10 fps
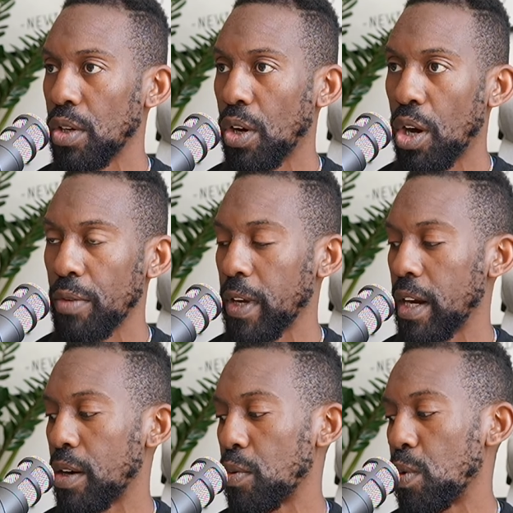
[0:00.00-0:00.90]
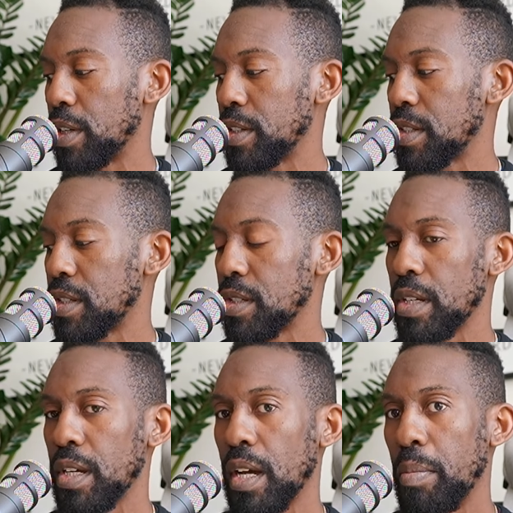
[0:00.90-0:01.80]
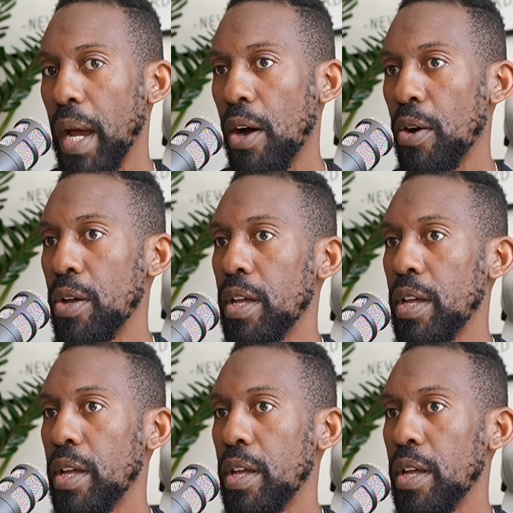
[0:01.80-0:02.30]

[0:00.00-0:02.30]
off air once about